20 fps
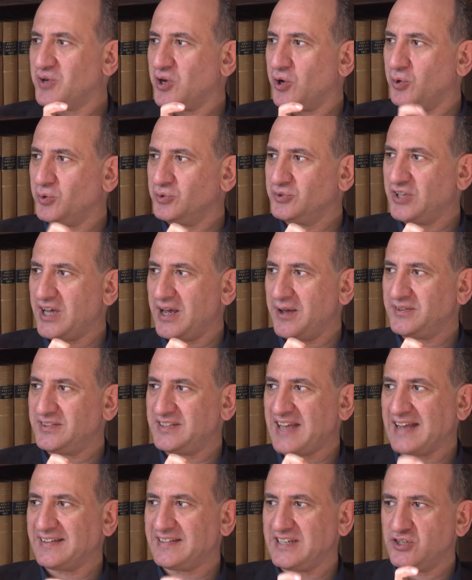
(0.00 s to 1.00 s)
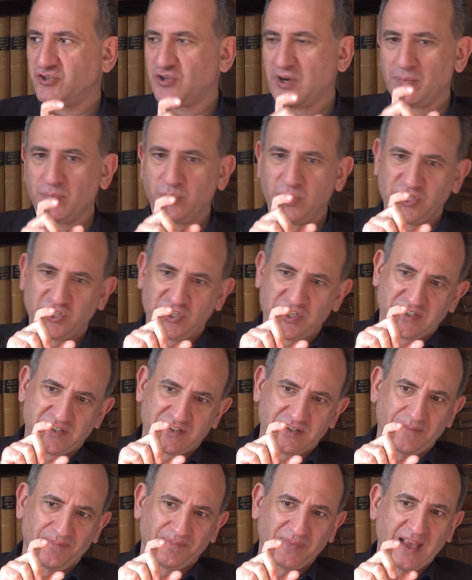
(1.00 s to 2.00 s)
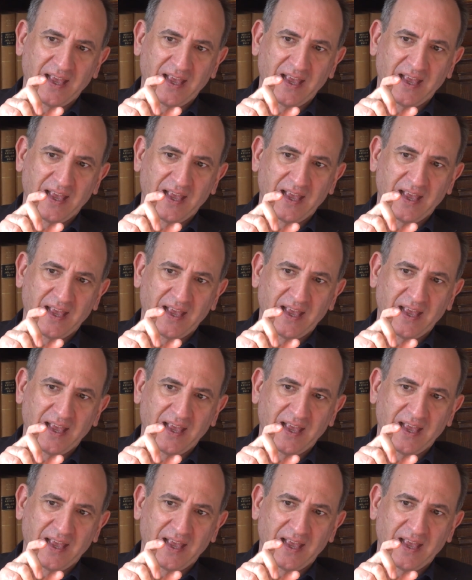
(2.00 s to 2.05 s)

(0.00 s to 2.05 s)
called uh, Sassy Trump, which is,